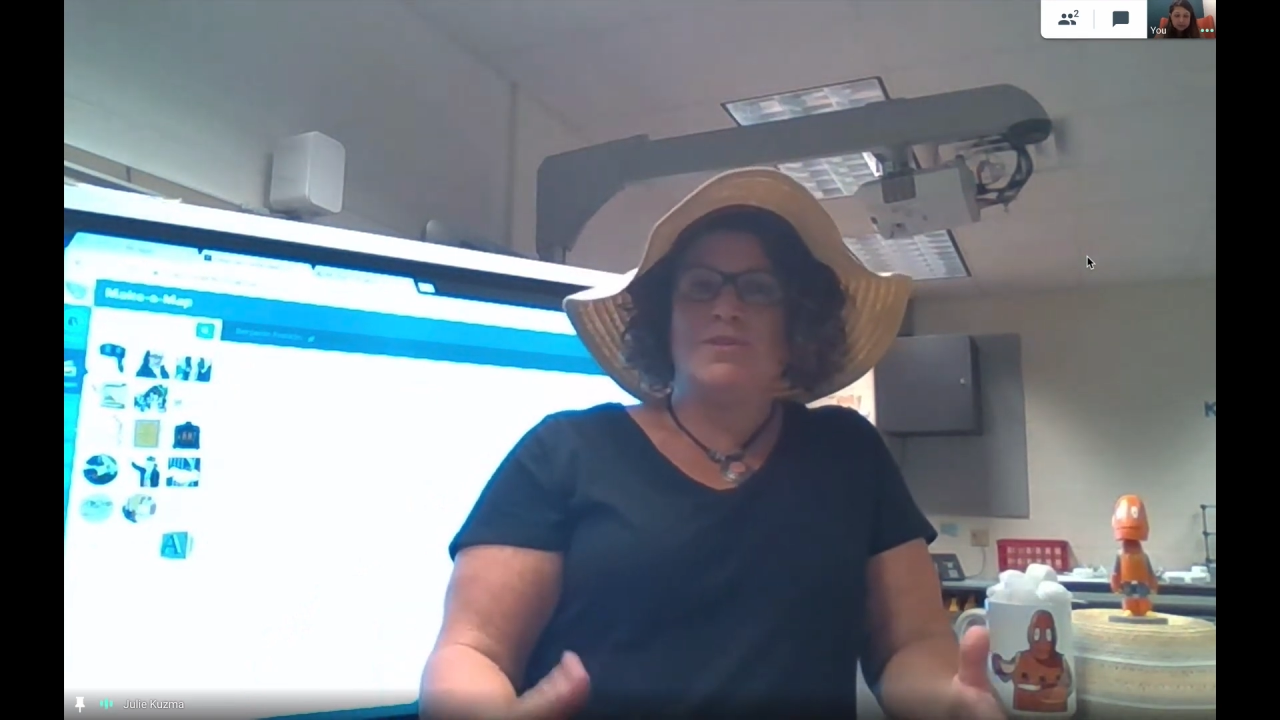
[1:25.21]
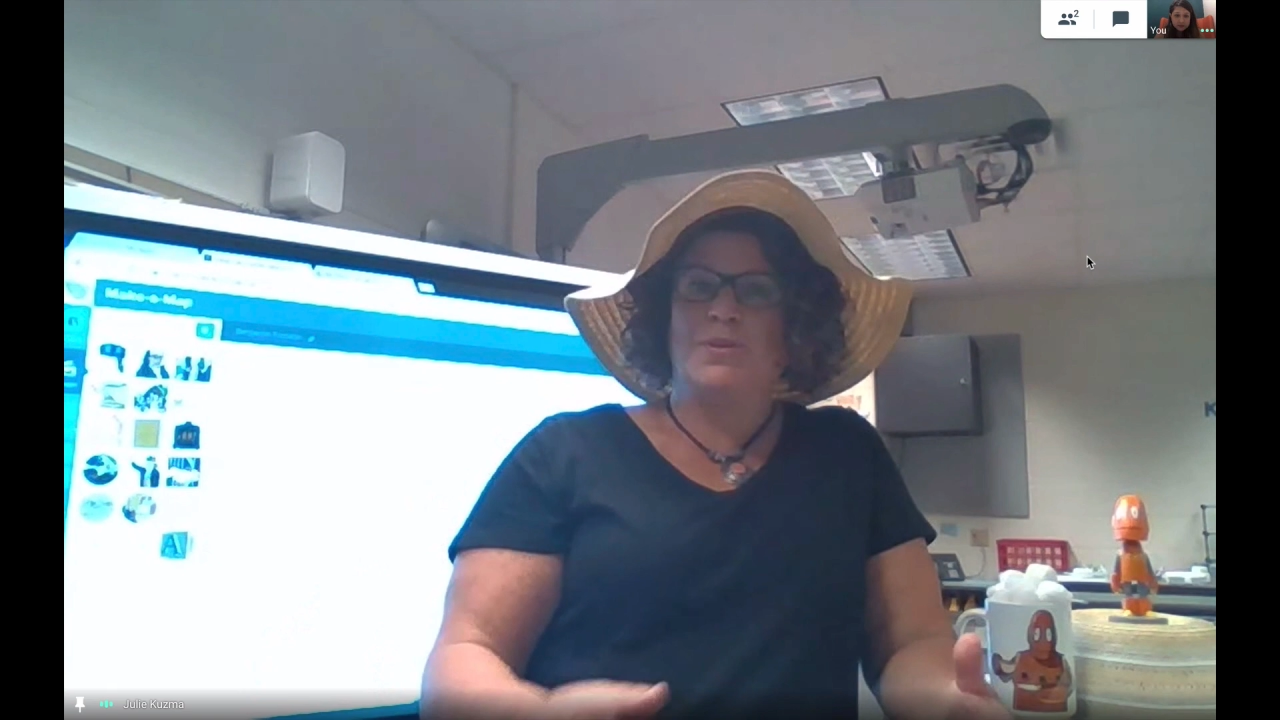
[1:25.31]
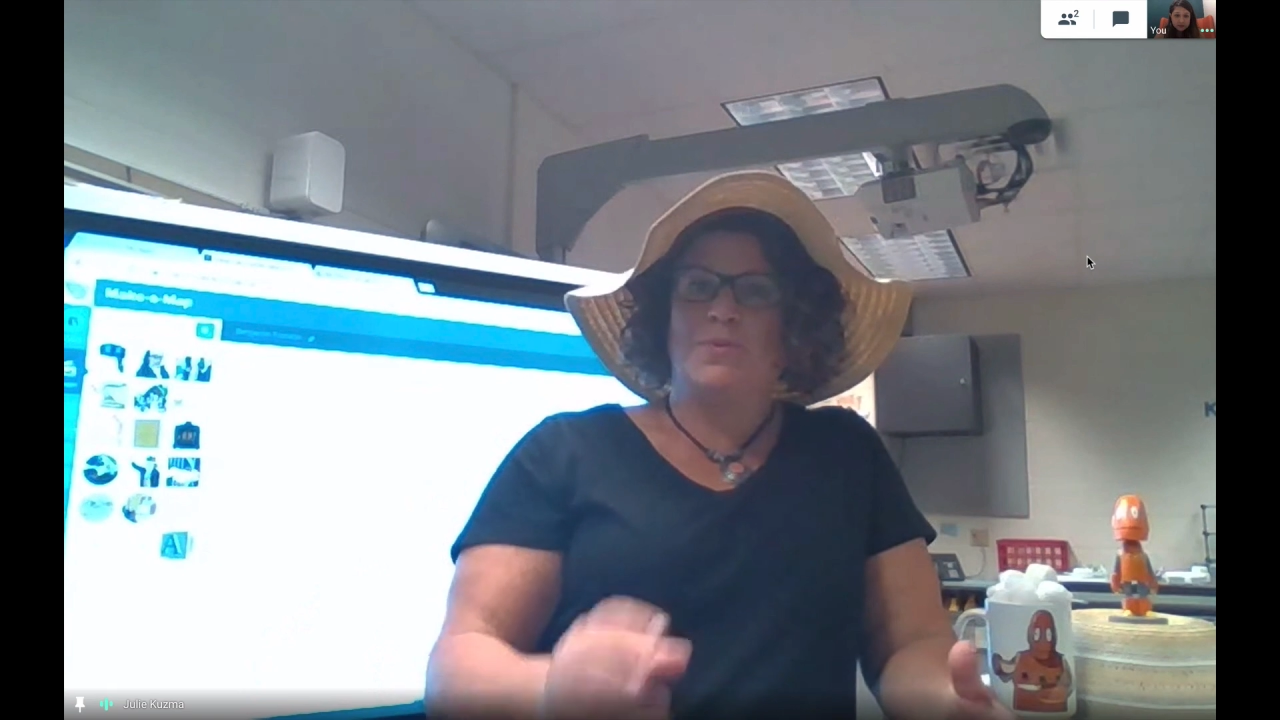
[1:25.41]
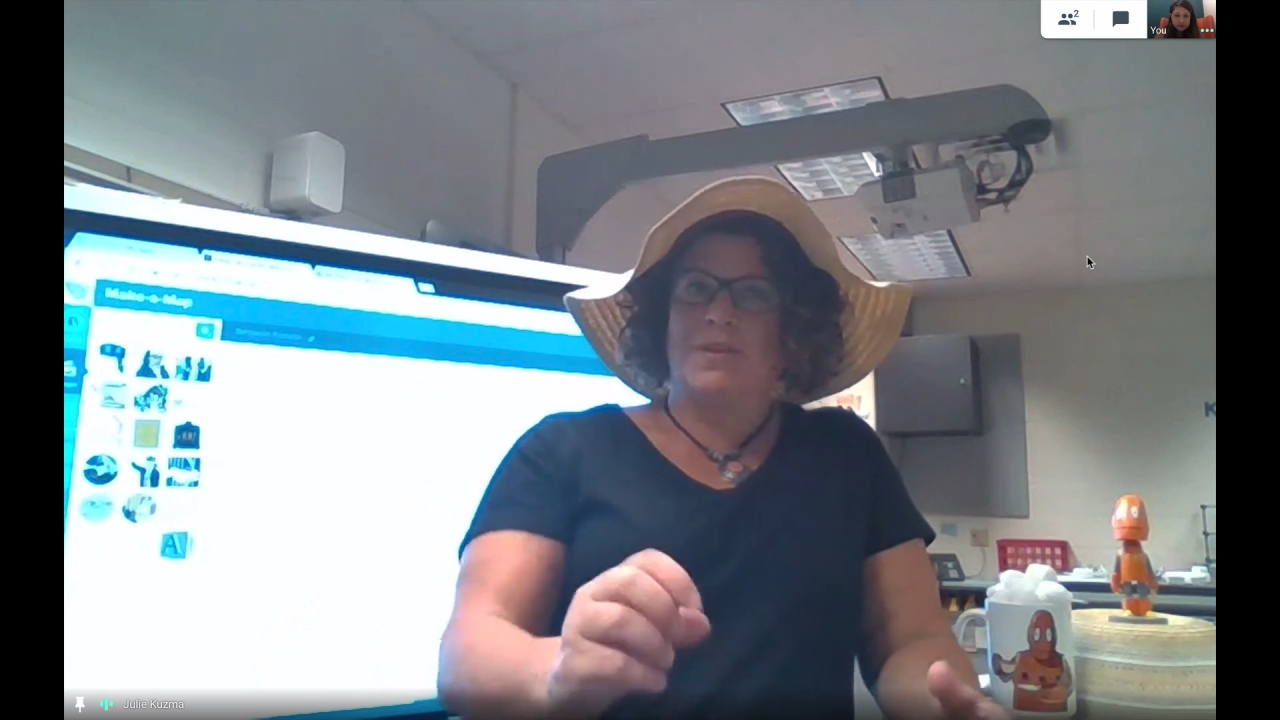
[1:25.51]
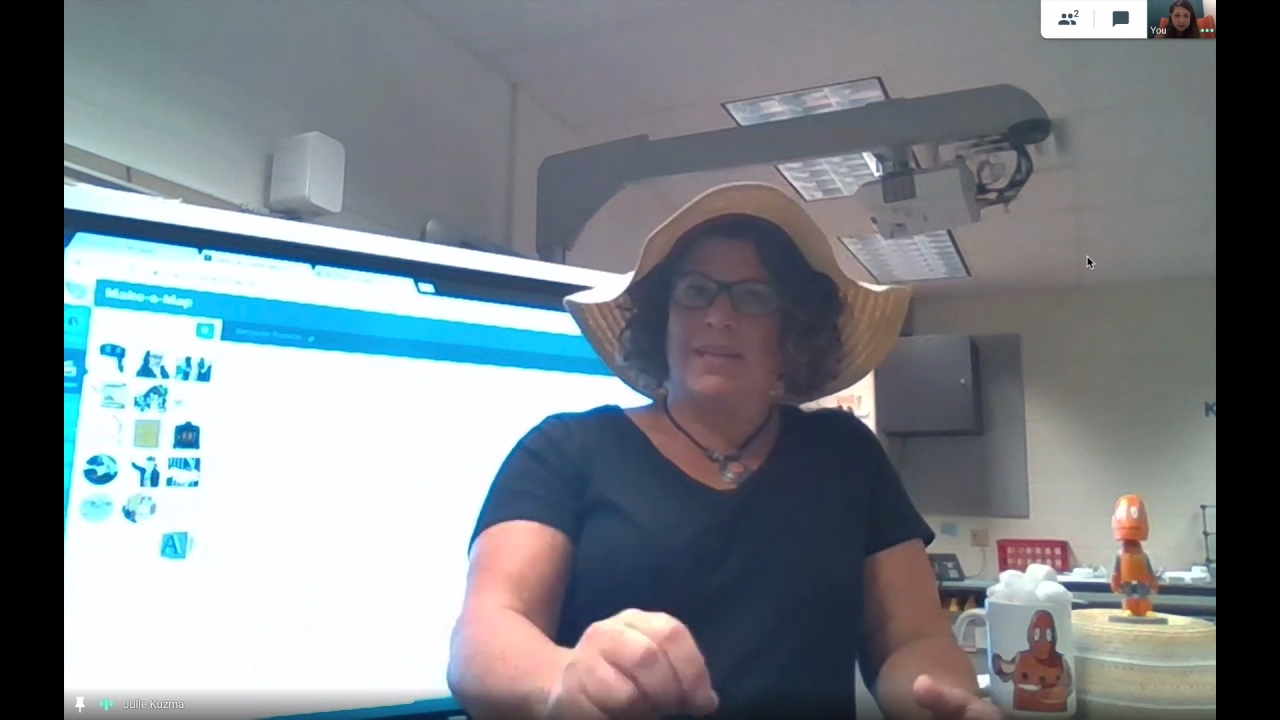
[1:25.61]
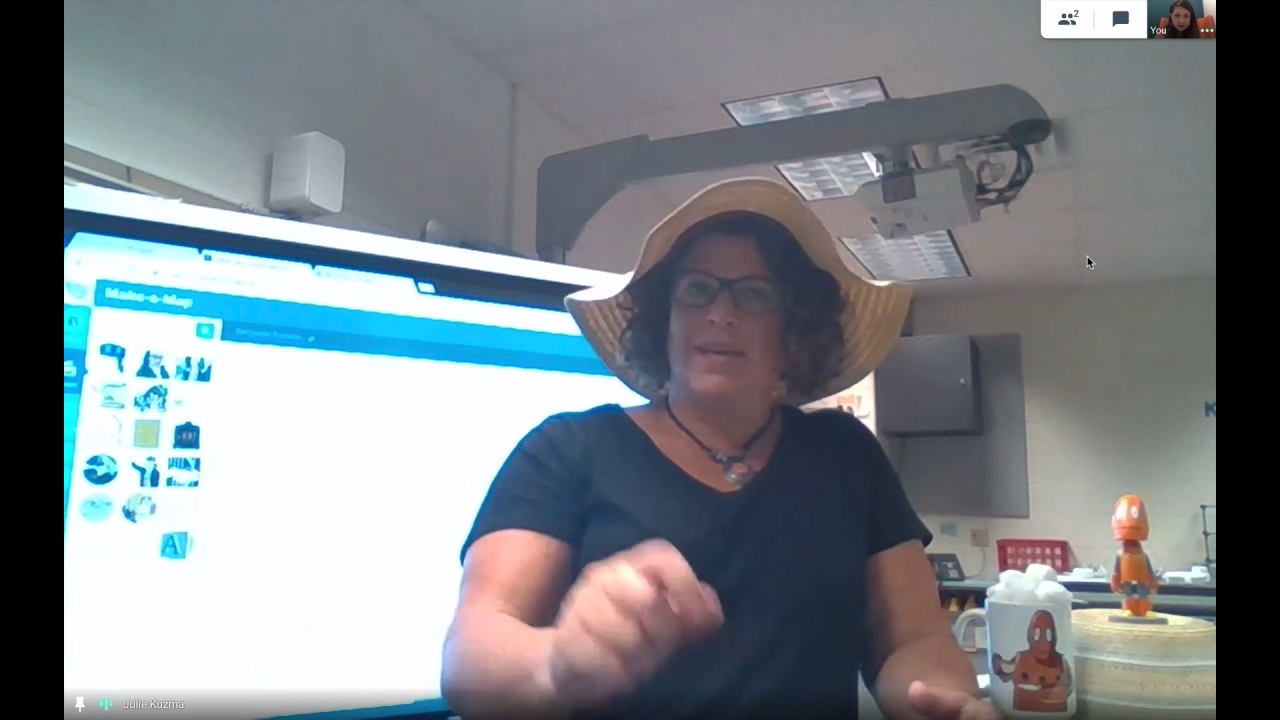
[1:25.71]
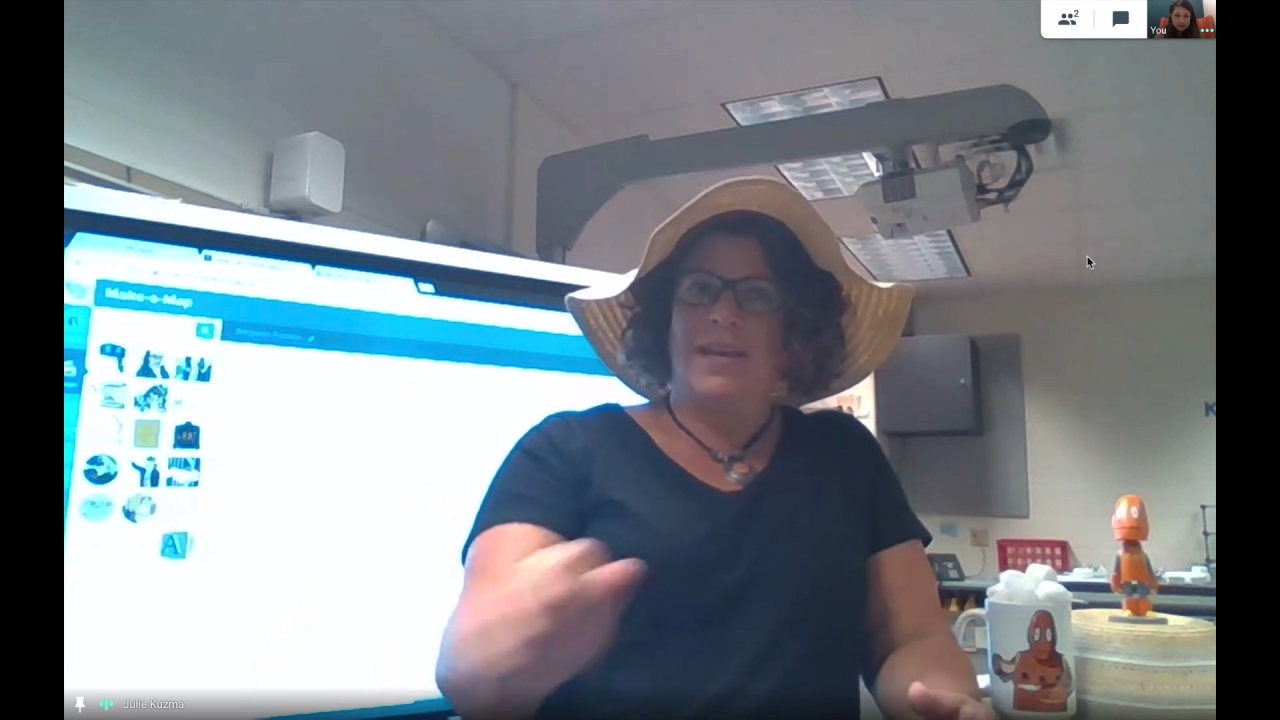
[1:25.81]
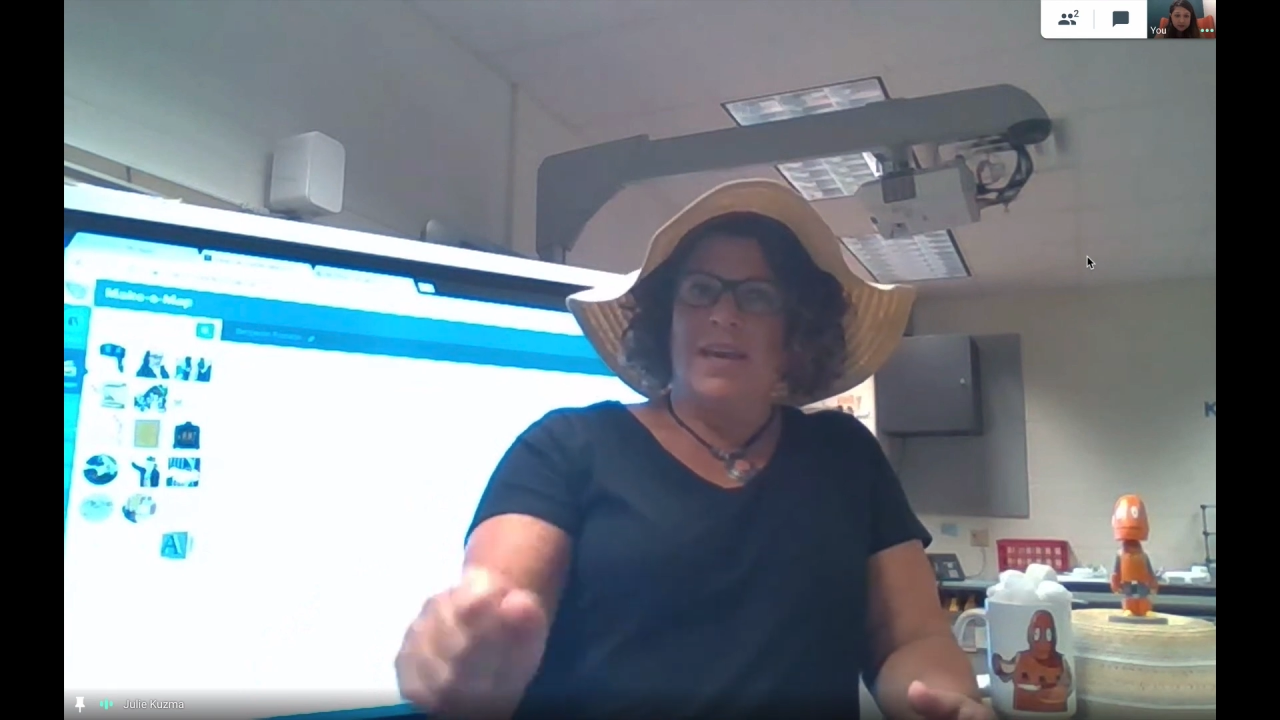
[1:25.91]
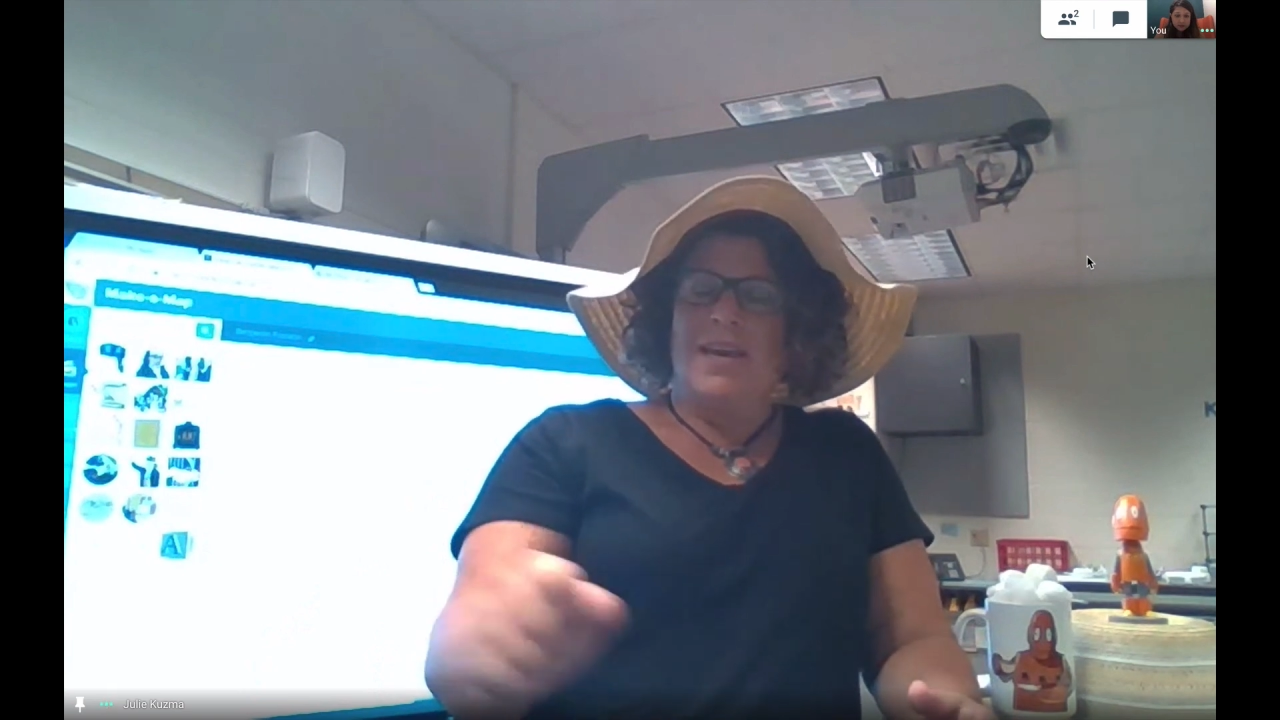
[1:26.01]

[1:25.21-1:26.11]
to really